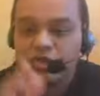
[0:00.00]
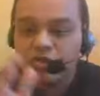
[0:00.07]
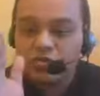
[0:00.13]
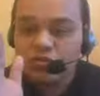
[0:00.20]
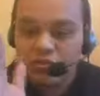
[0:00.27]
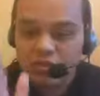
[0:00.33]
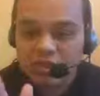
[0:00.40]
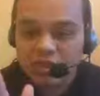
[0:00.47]
what
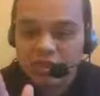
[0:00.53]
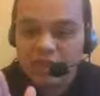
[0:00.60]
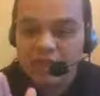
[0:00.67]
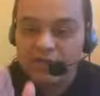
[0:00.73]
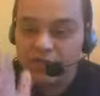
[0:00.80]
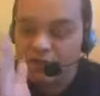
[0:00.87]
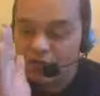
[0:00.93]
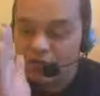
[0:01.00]
you're looking
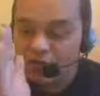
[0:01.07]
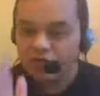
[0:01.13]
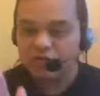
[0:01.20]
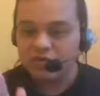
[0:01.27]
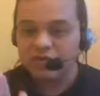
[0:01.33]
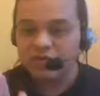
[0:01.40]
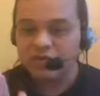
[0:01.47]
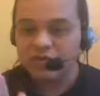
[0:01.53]
at from your
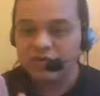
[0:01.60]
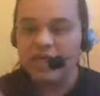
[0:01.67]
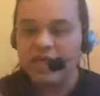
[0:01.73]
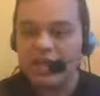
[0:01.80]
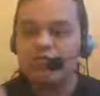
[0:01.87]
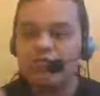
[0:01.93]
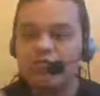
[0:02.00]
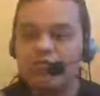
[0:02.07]

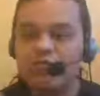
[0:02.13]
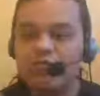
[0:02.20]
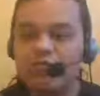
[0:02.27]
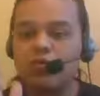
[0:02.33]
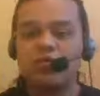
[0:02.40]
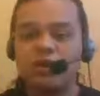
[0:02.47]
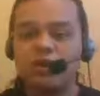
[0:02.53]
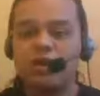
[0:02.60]
standpoint,
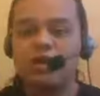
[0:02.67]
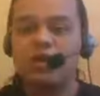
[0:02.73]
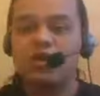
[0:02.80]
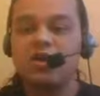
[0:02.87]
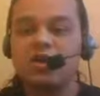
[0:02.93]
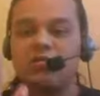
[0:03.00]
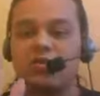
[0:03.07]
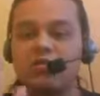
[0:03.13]
what are you doing?